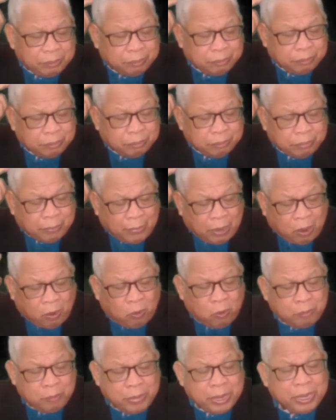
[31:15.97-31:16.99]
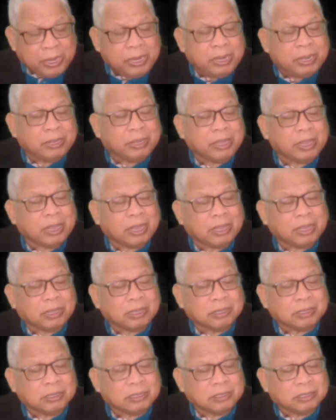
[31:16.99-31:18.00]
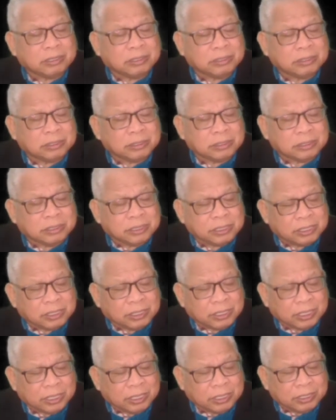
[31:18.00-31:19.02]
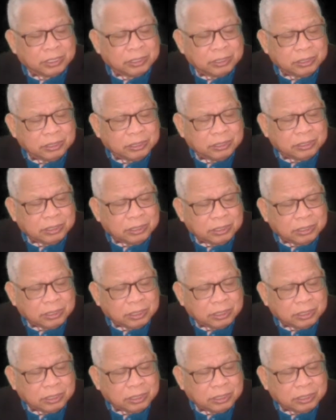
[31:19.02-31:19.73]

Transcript: That how many there are in the